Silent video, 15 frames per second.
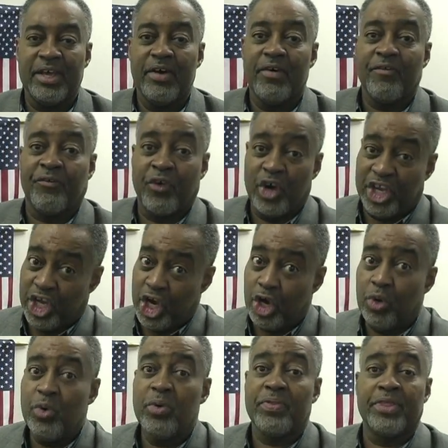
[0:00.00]
for
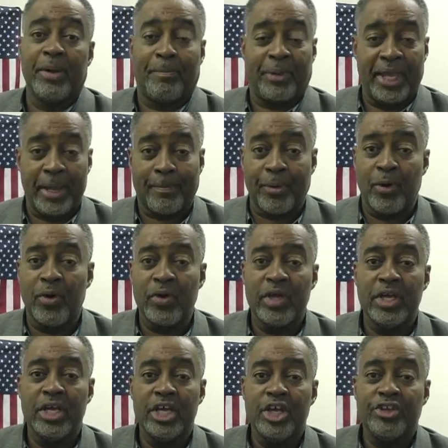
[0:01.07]
you, the people,
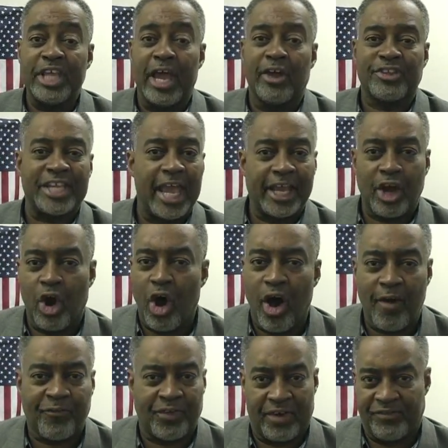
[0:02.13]
they'll take her
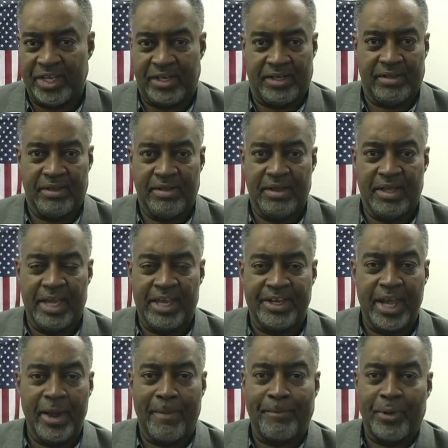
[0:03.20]
off of it. And
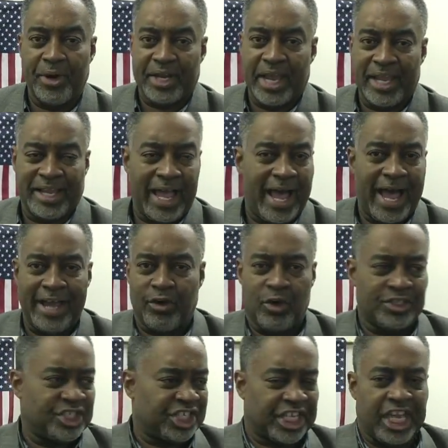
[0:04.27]
they'll put a guy
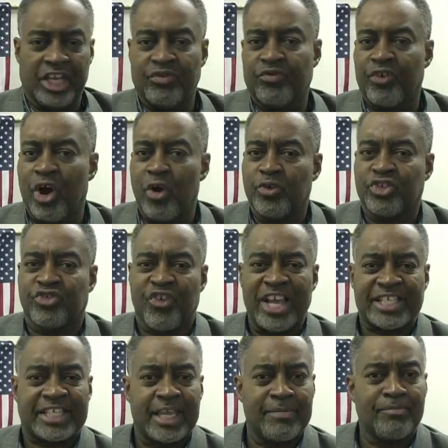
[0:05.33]
on Skid Row,
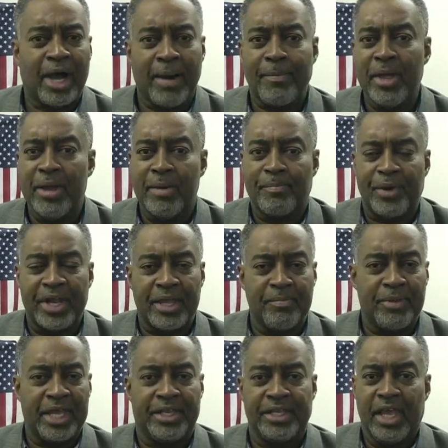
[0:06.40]
dress him up, put him
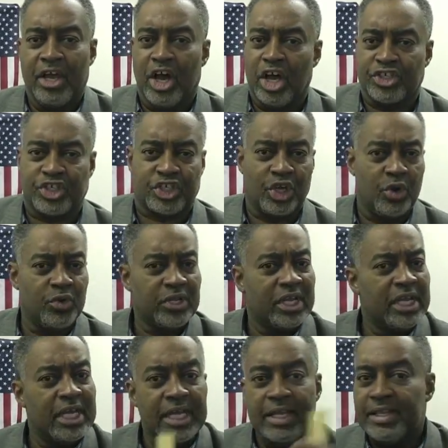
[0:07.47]
in a suit,
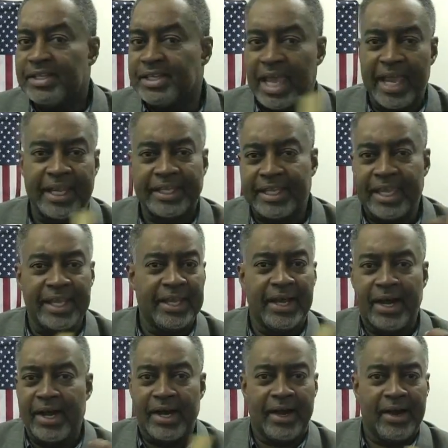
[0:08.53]
take
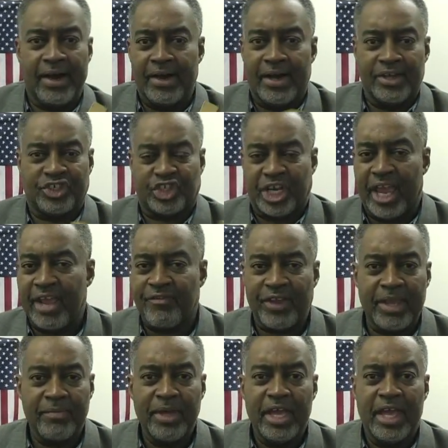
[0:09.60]
the shave
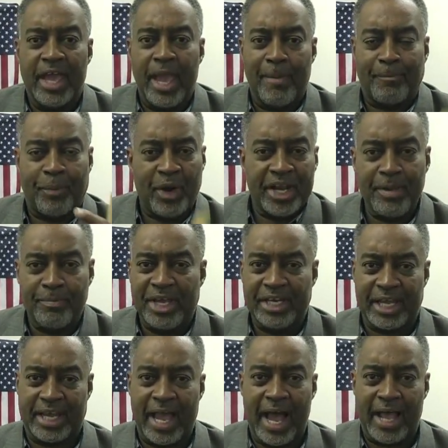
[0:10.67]
him, and put him in
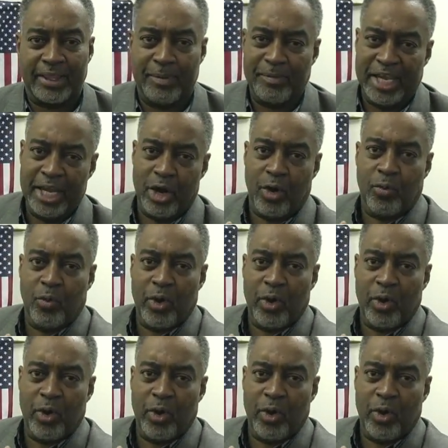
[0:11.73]
the column, and he'll